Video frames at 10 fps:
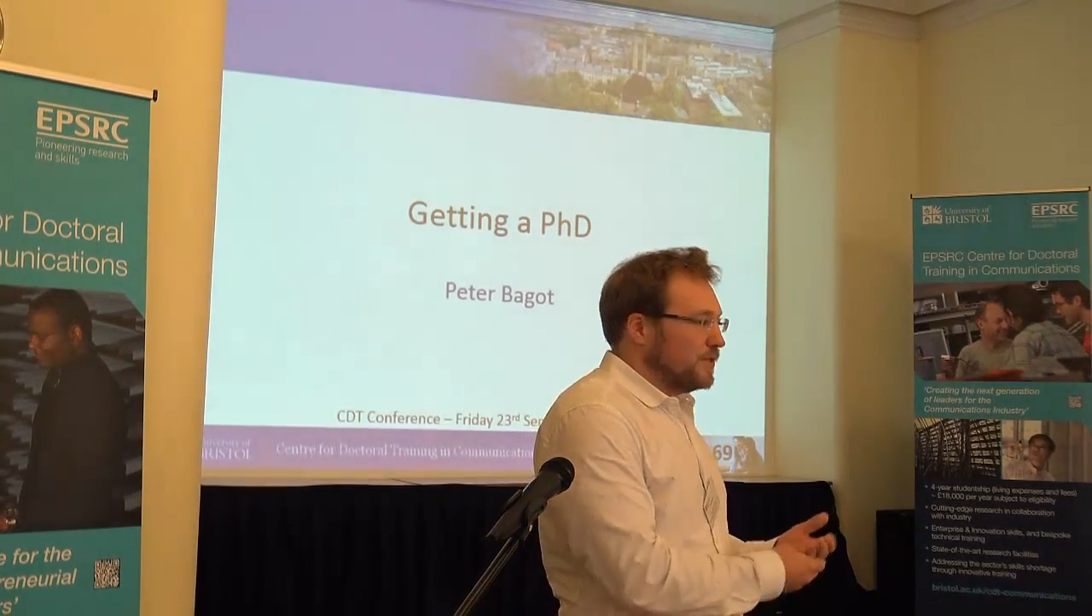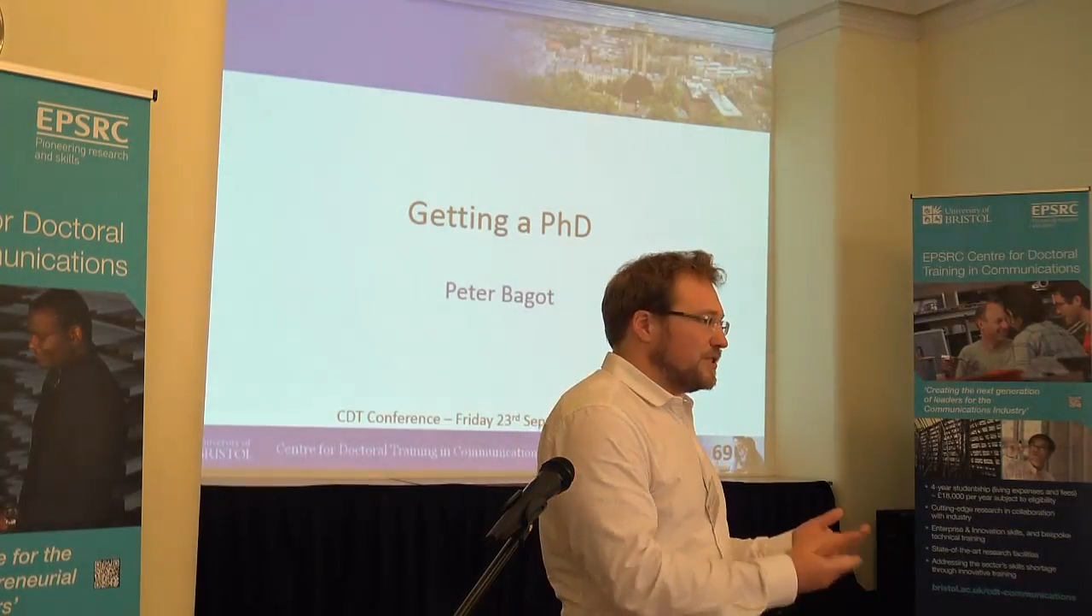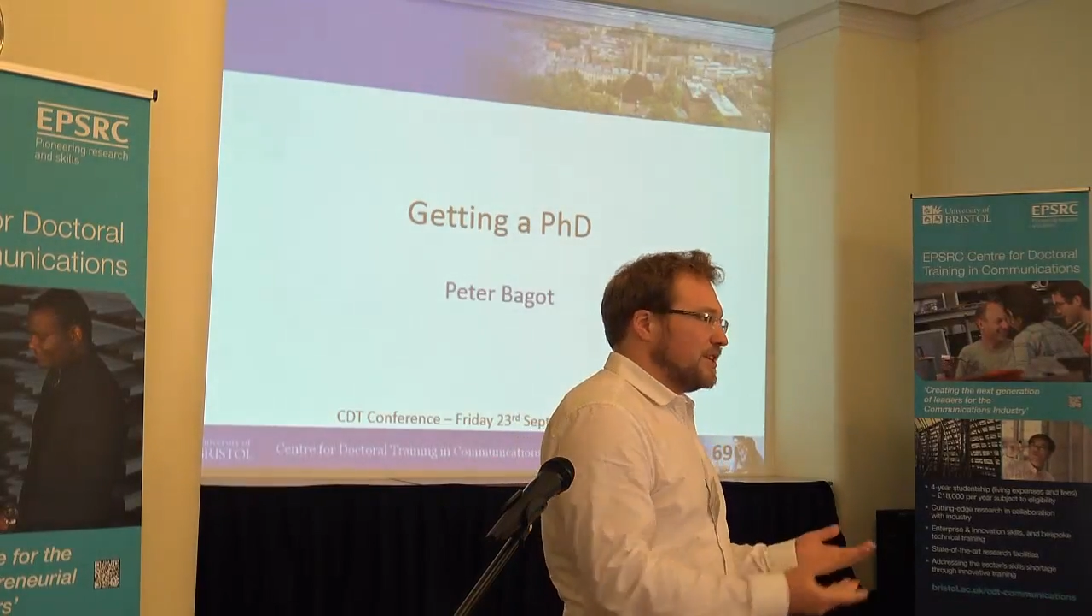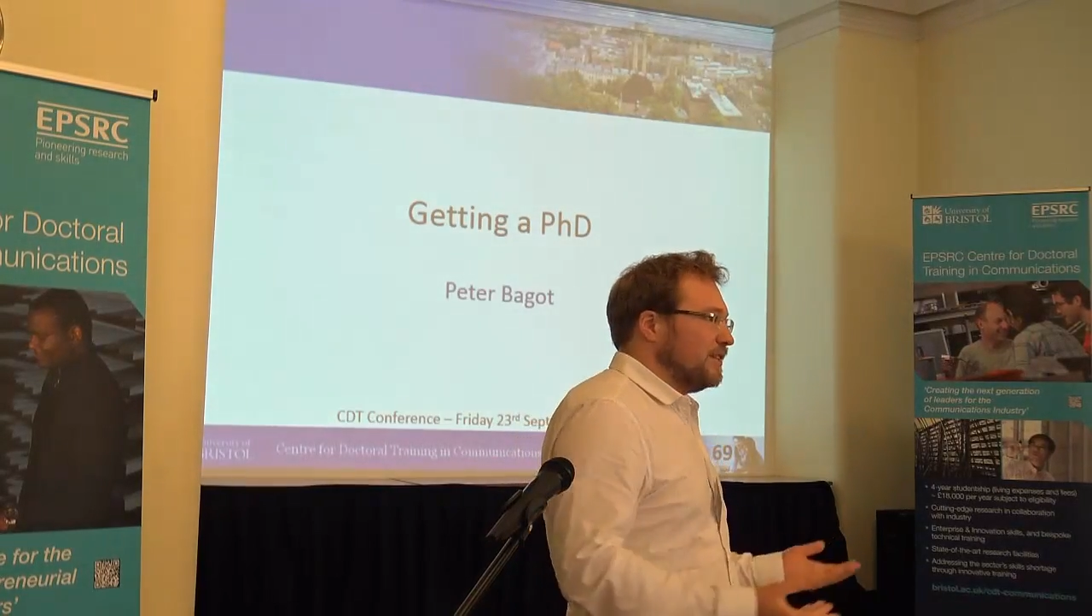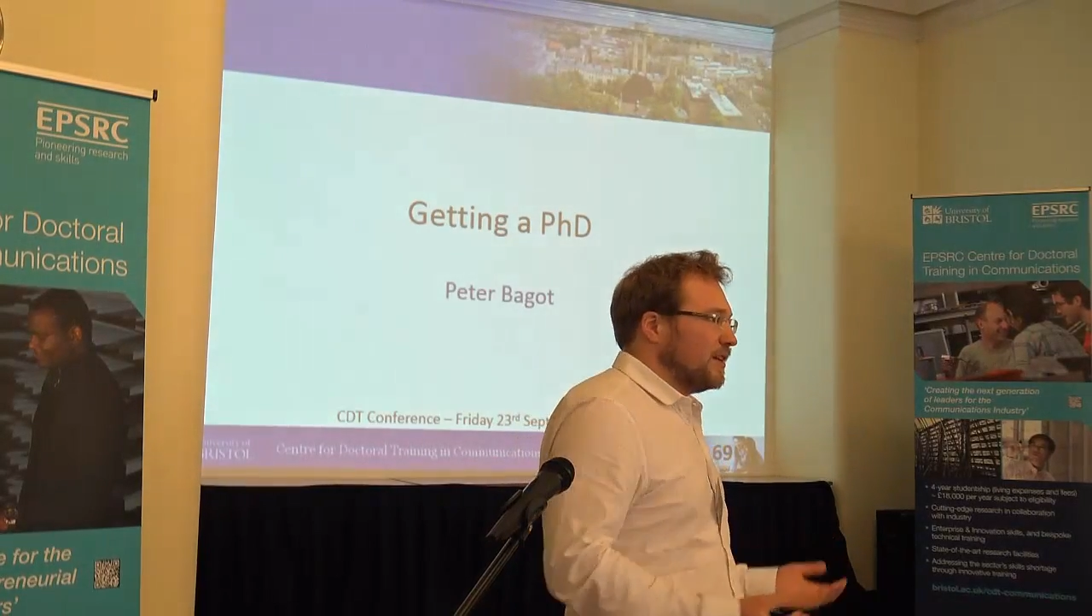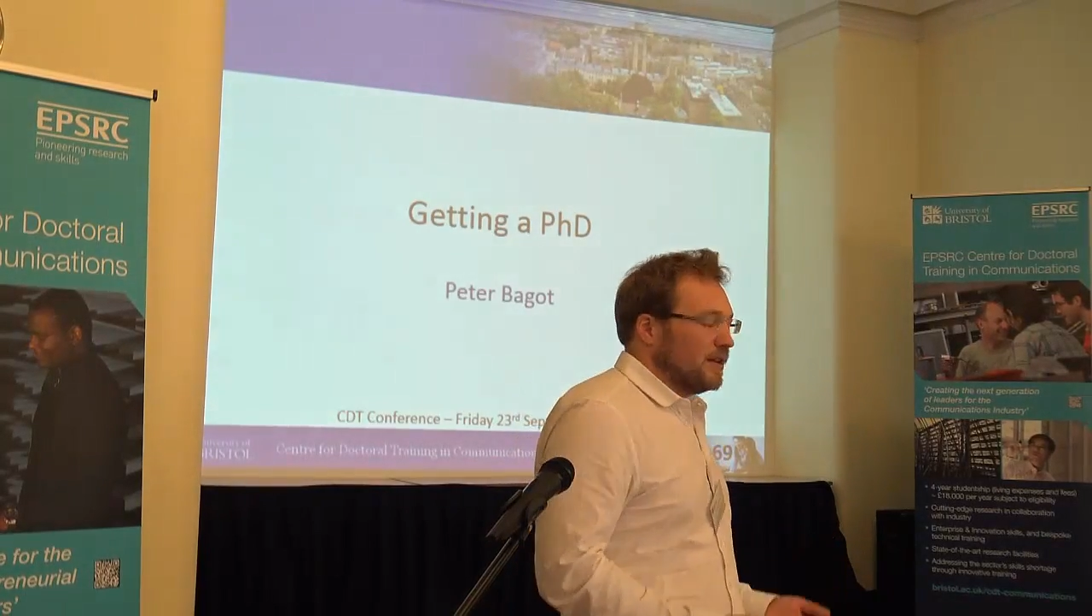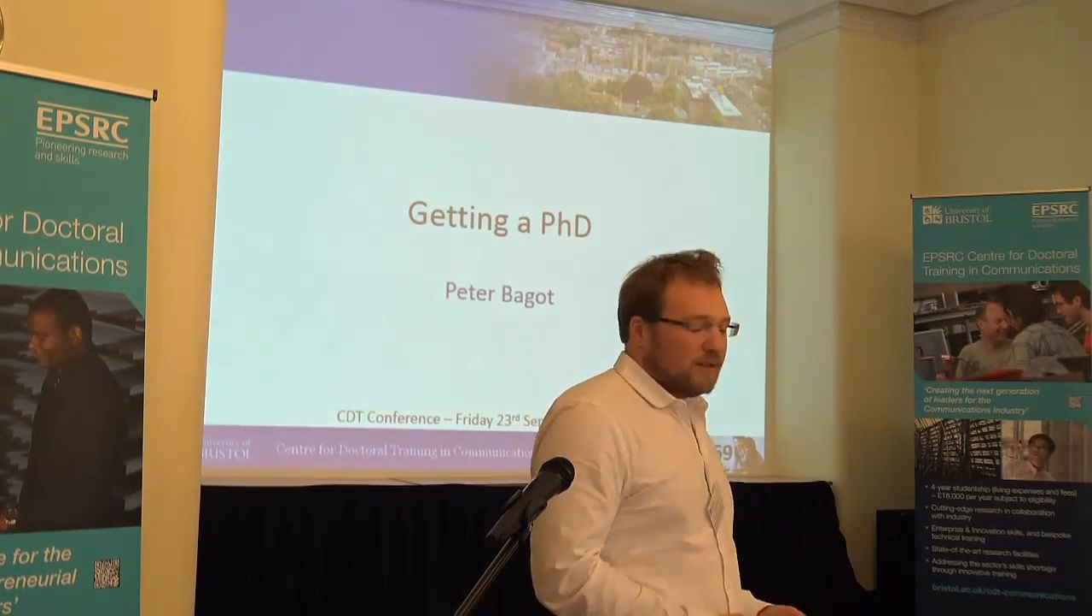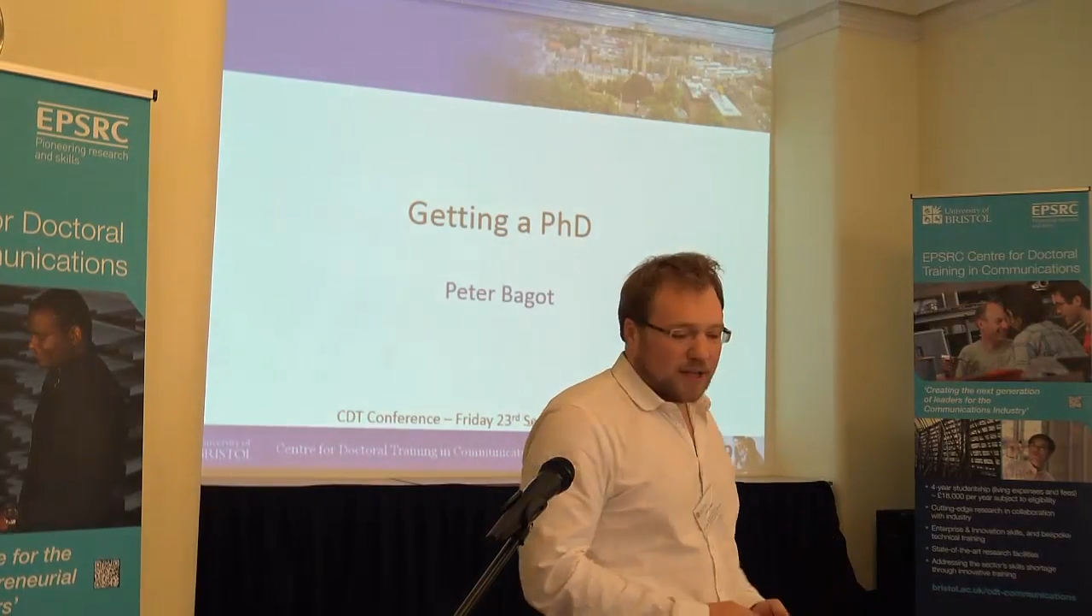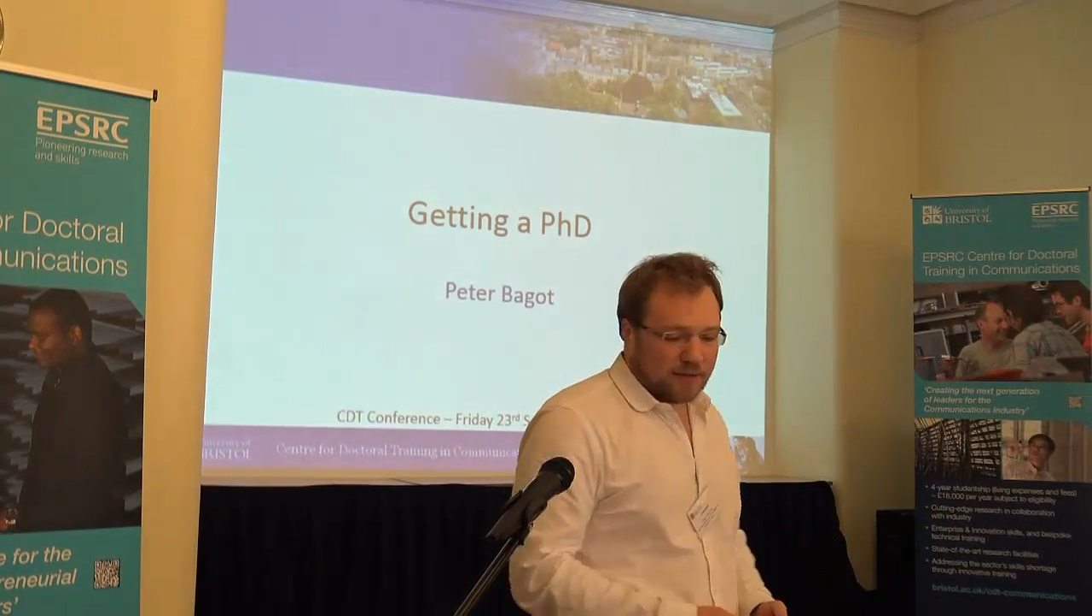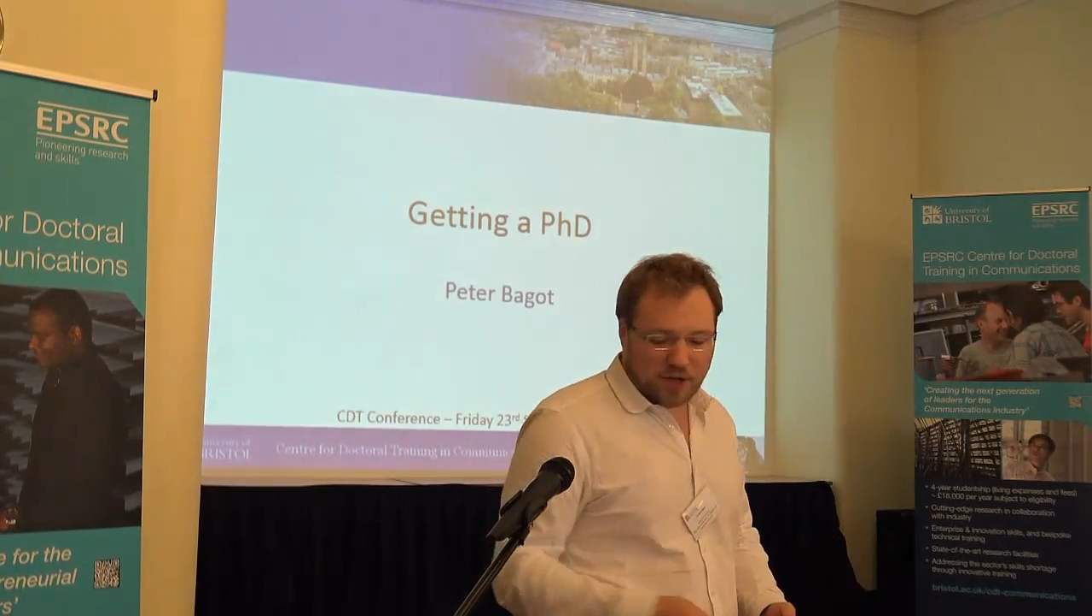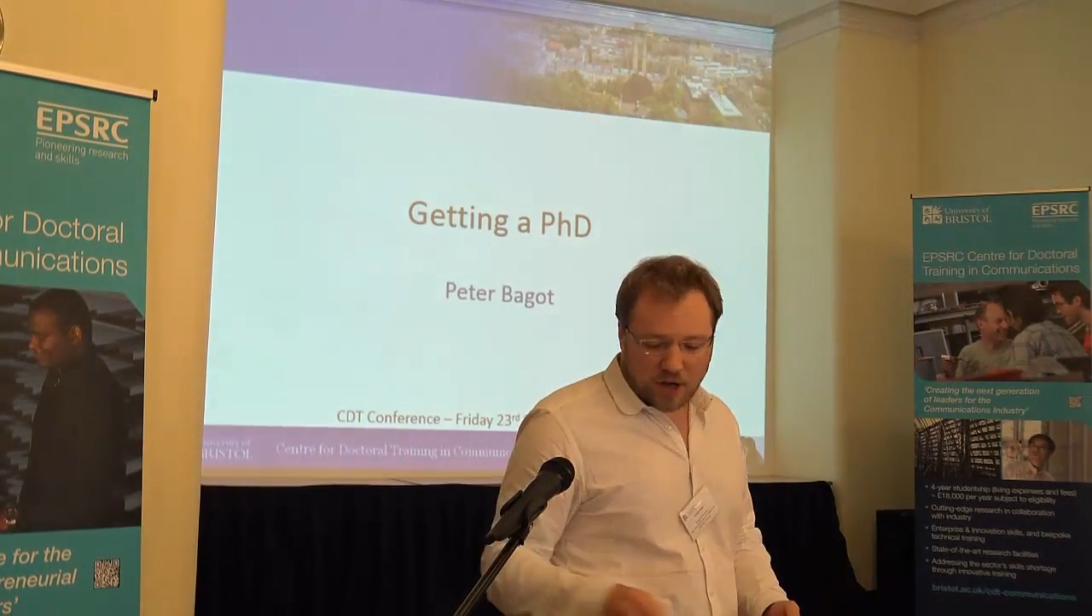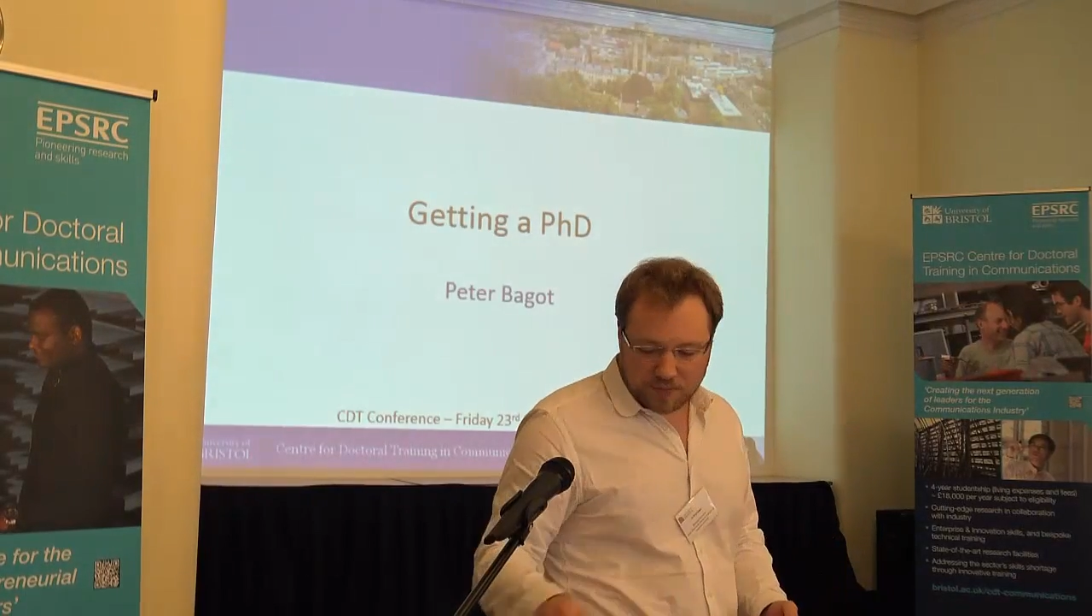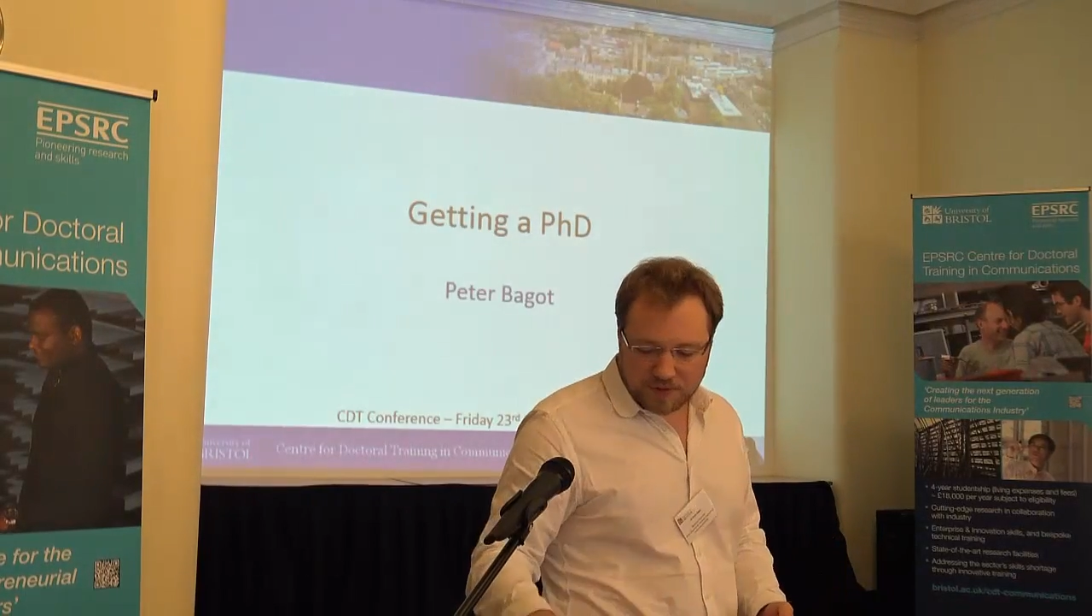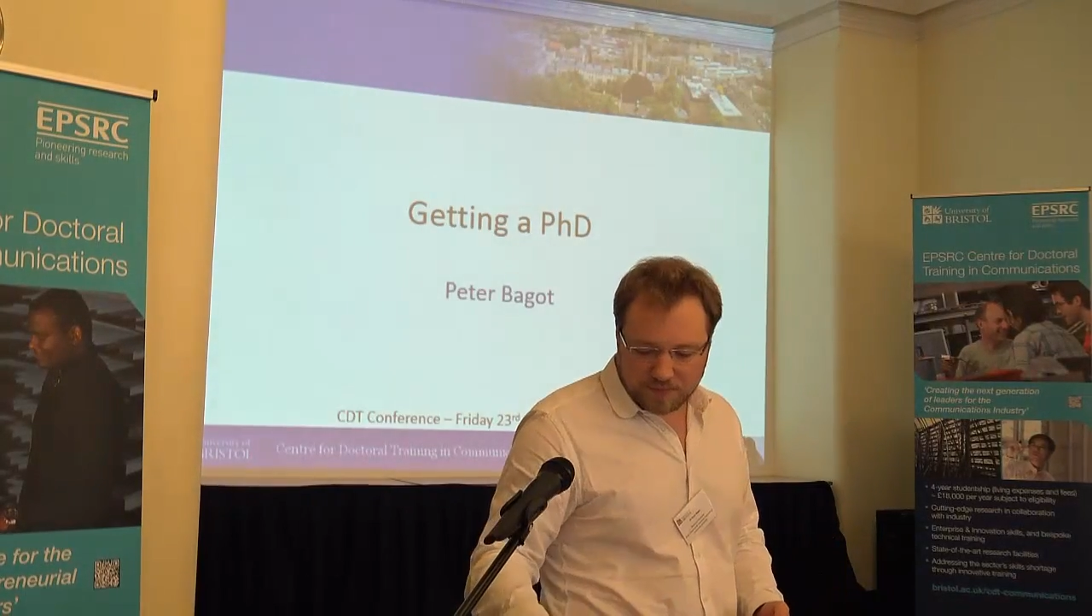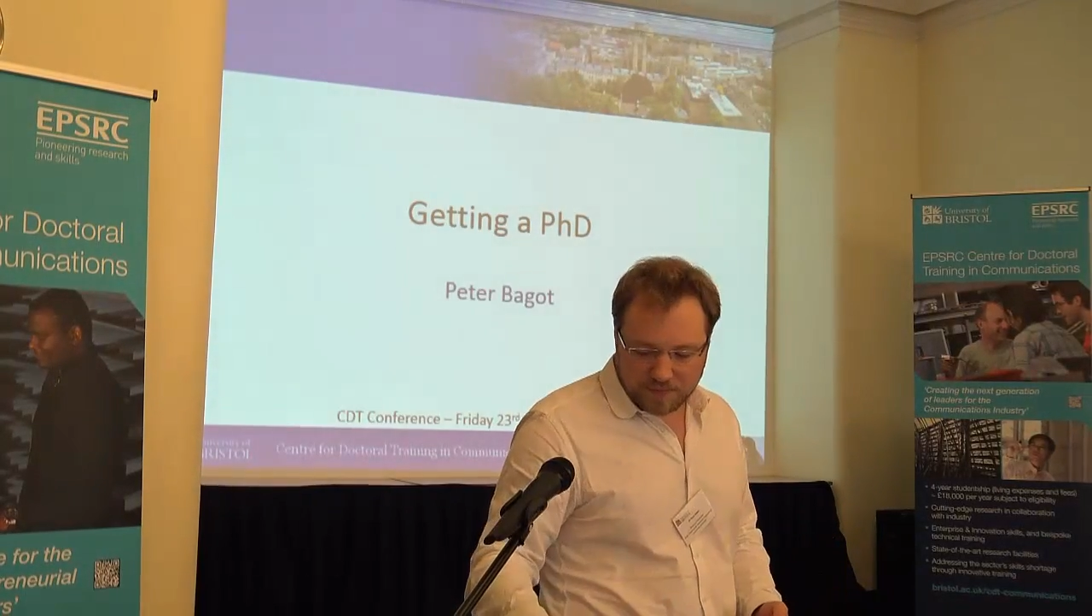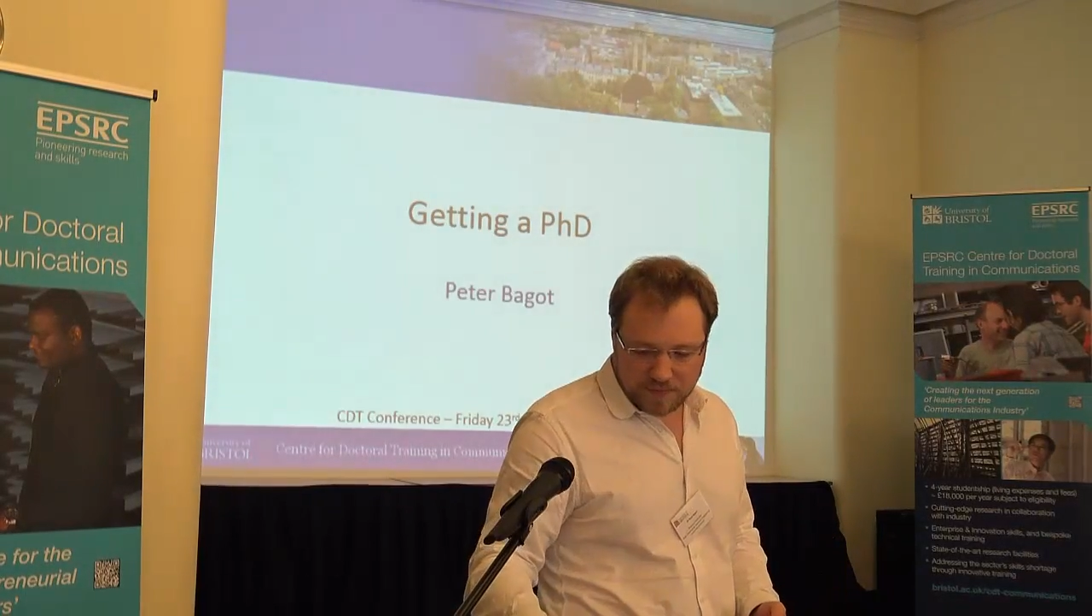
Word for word: the CDT in comms.